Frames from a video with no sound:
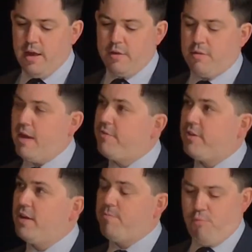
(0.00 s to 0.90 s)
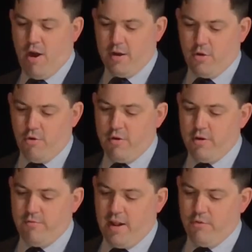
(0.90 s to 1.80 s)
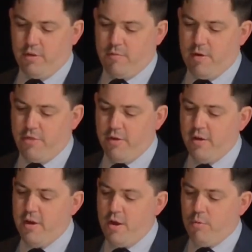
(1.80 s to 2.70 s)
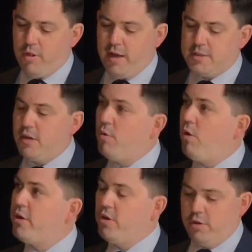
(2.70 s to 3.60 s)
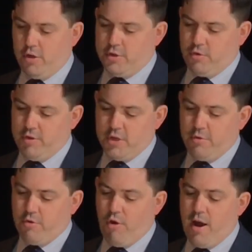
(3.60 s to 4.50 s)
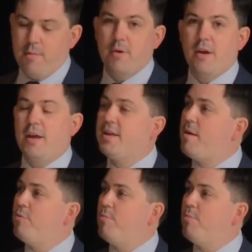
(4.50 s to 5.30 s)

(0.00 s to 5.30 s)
safety. Brian Curran and Valerie Smith would like to know what you'll do to reduce crime and get more